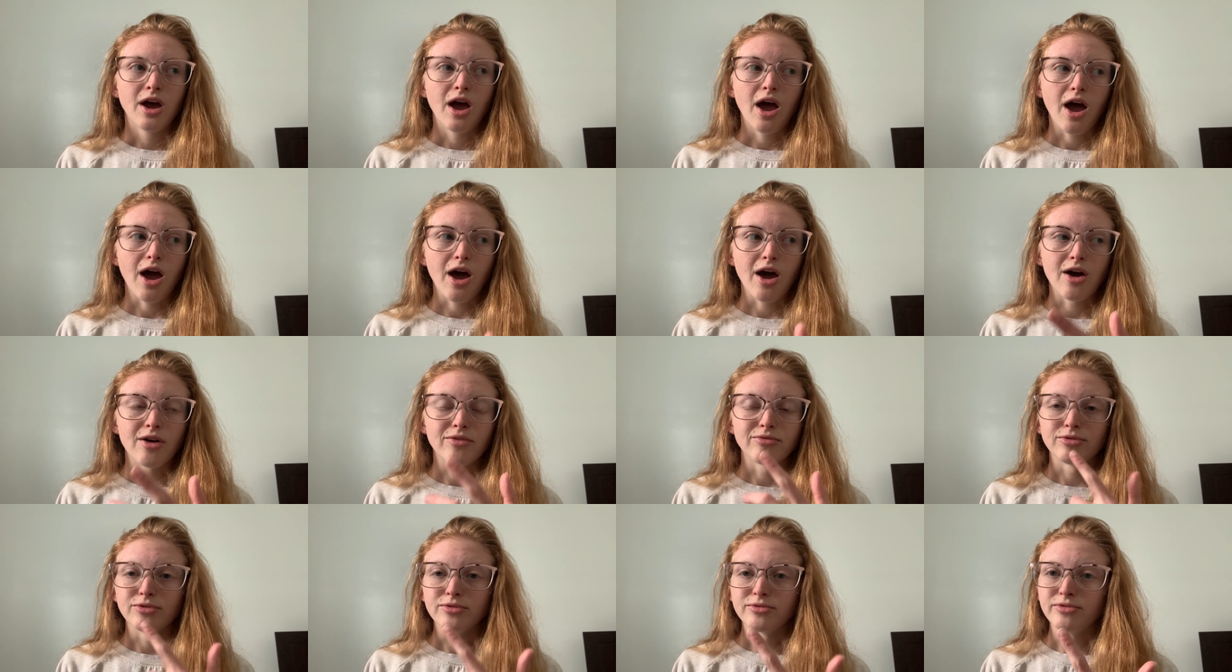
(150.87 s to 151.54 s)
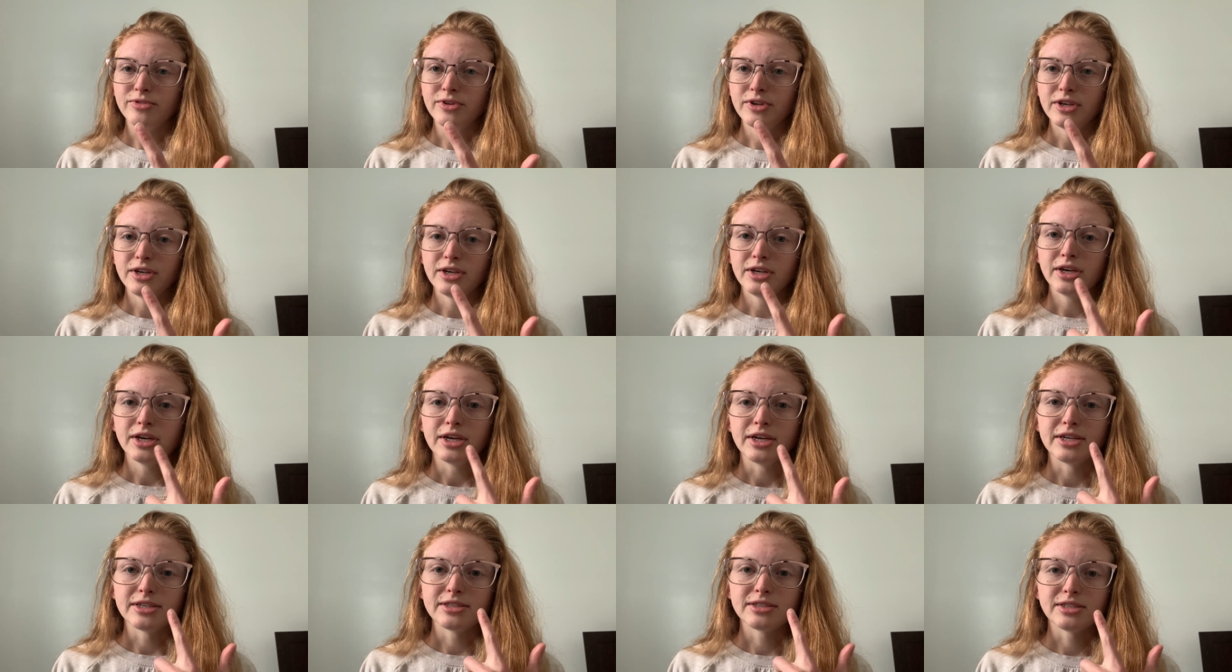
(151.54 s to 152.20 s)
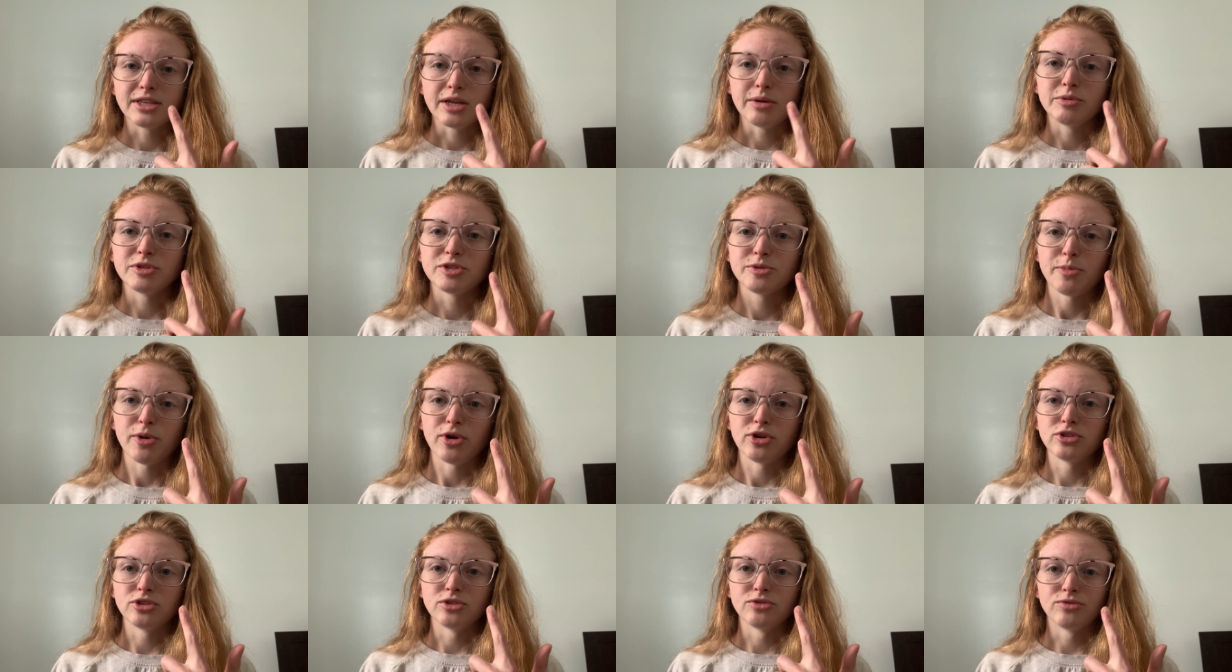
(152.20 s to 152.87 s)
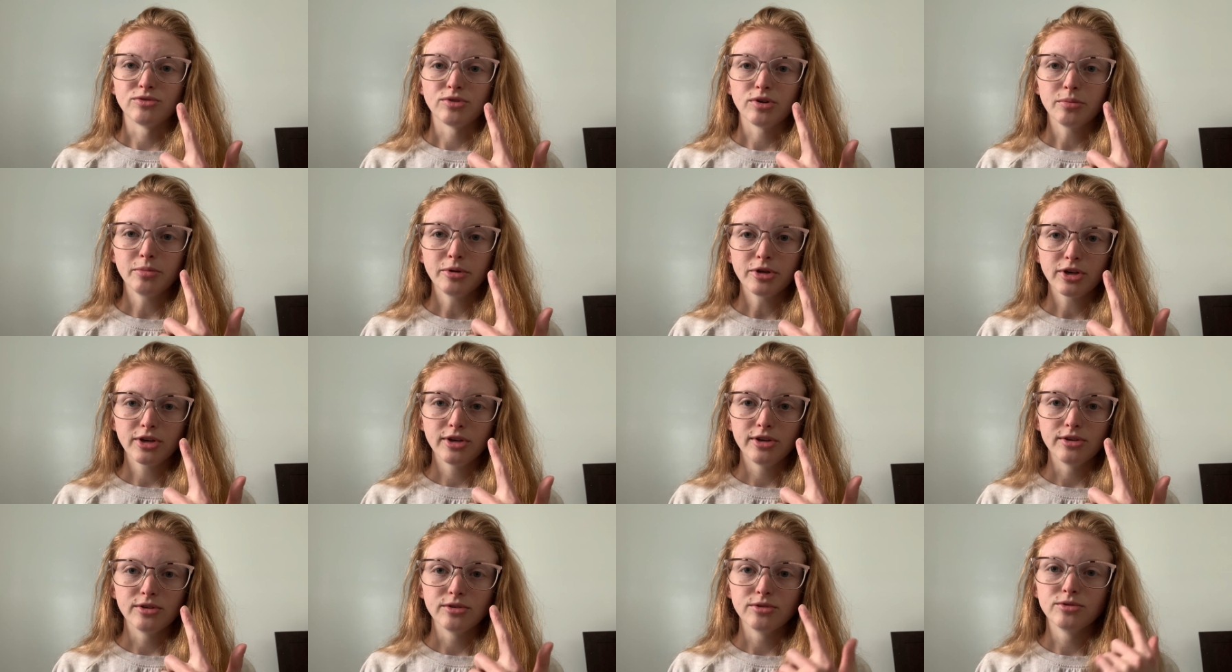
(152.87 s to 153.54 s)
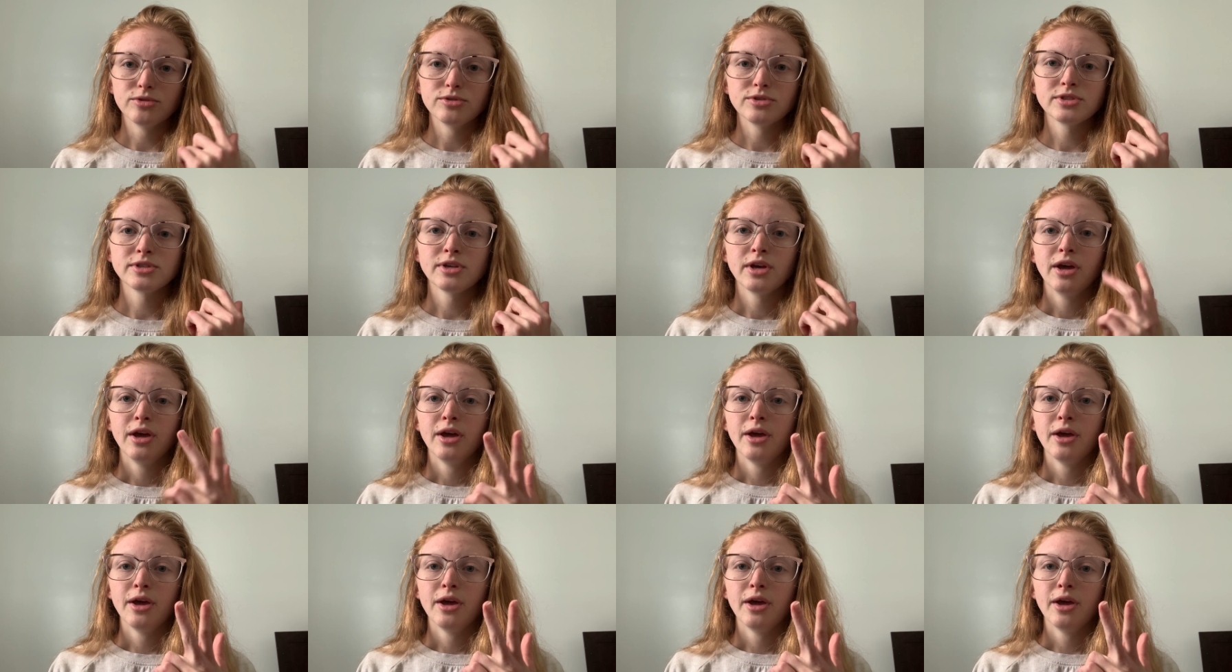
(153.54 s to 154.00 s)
For V, it's they respond to verbal cues.